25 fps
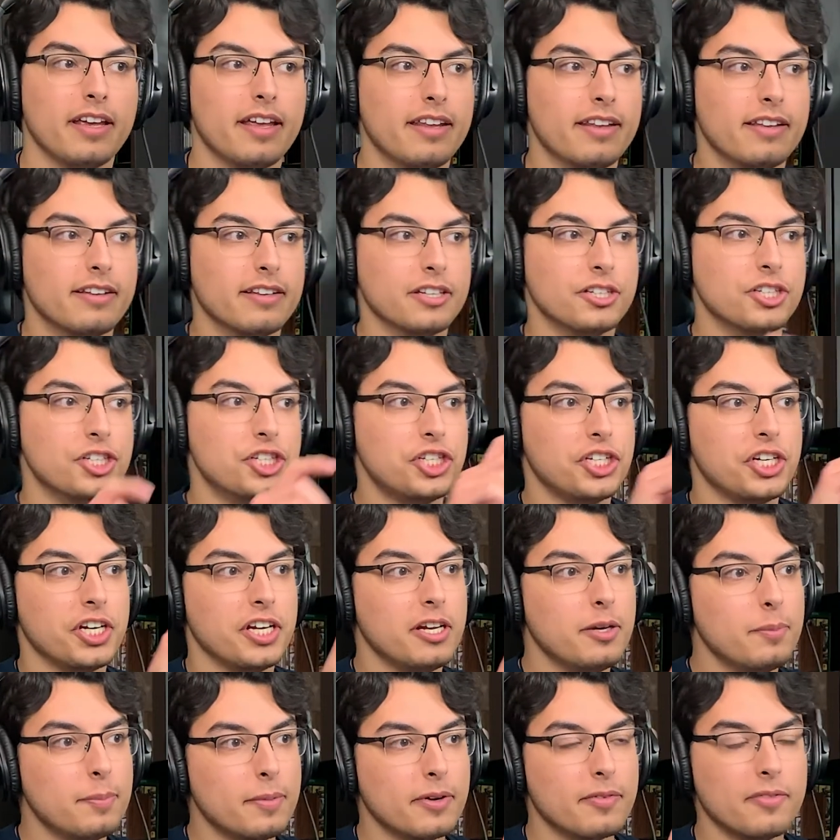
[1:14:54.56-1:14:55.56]
the
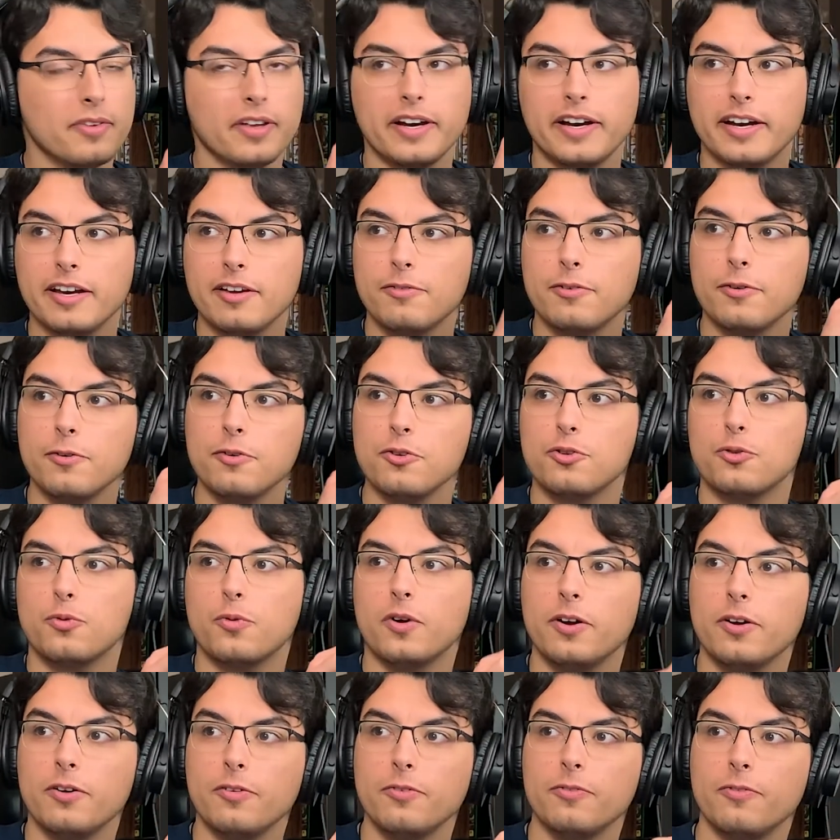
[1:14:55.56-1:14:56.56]
shape of the iPhone
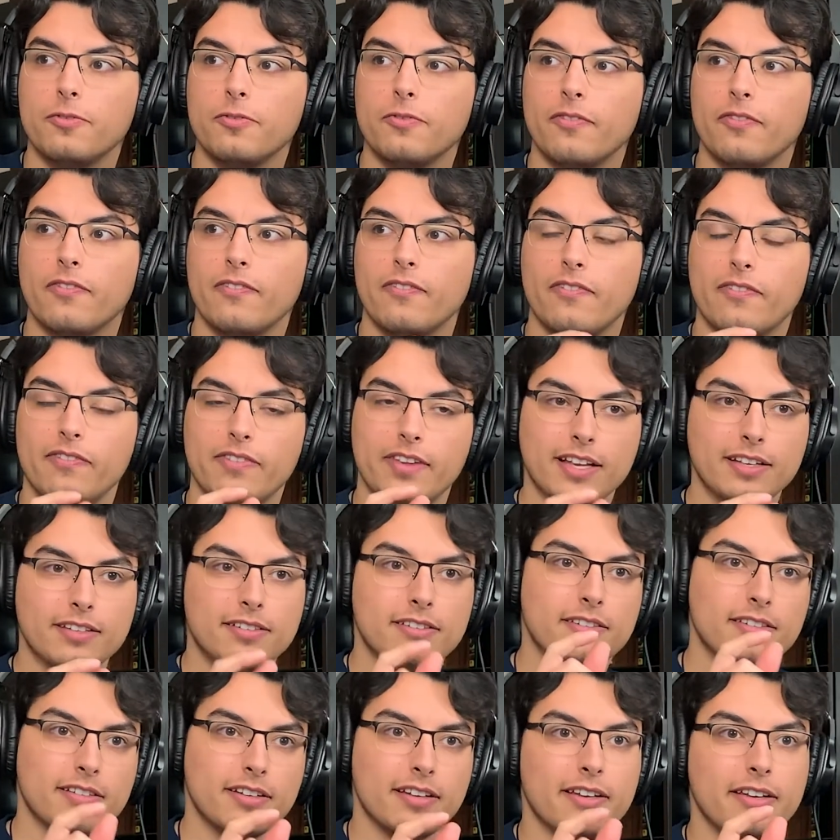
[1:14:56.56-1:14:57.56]
12,
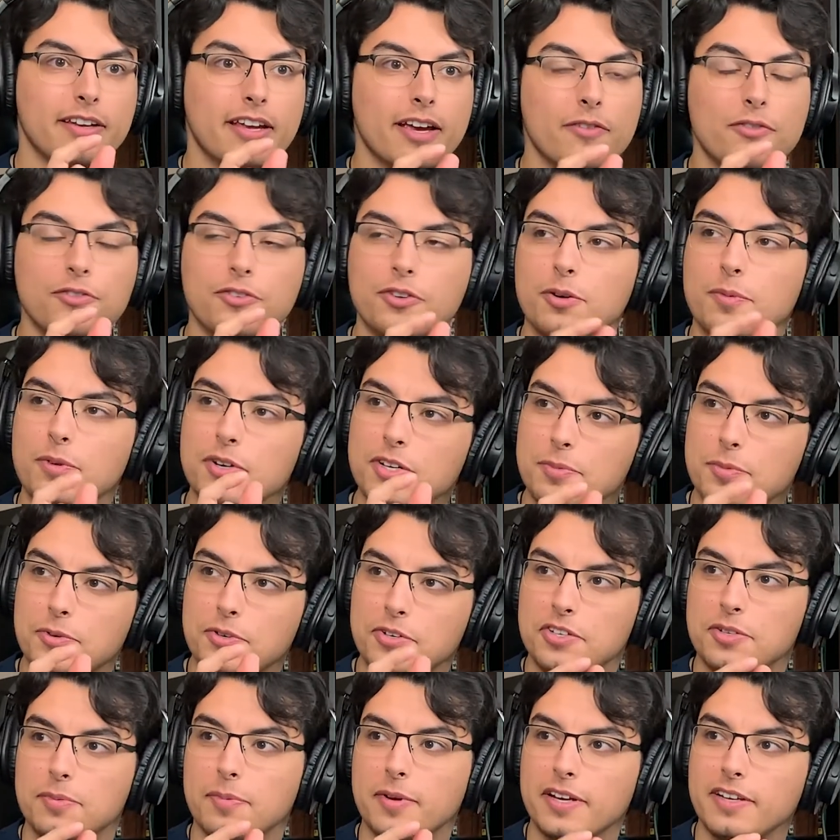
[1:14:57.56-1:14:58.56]
you have so much more
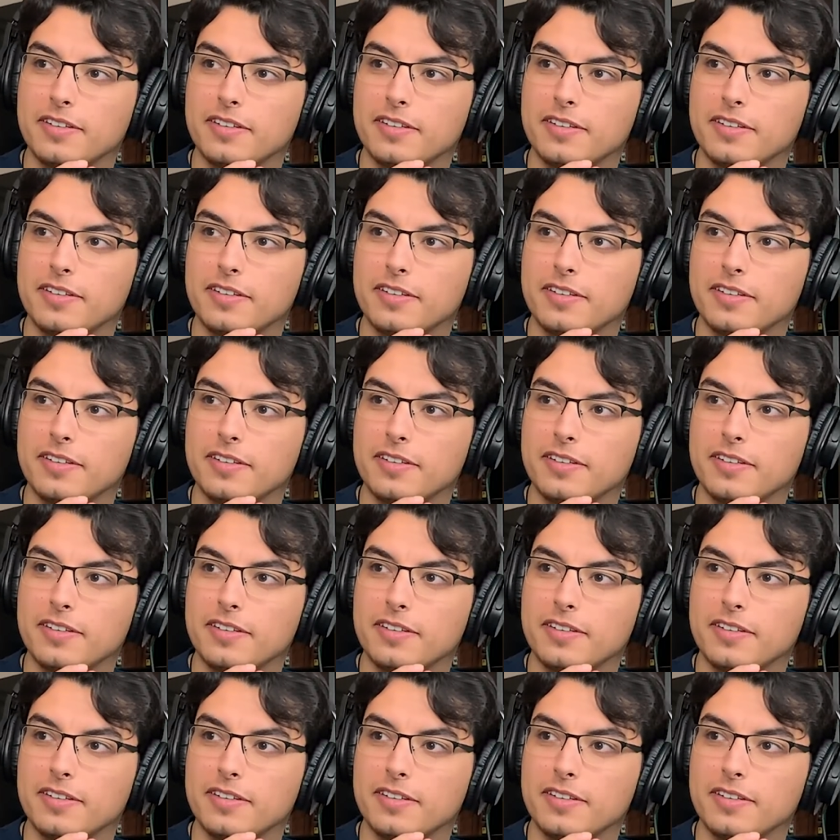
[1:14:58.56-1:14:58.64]
space.